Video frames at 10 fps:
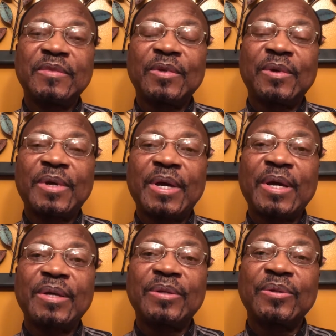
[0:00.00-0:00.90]

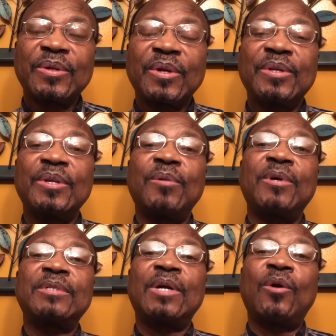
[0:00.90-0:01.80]
Okay? There
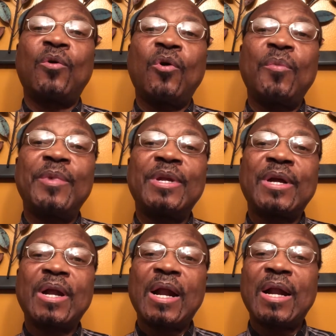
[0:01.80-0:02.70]
was a home in a
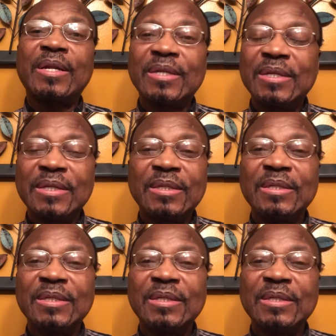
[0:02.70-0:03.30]
garden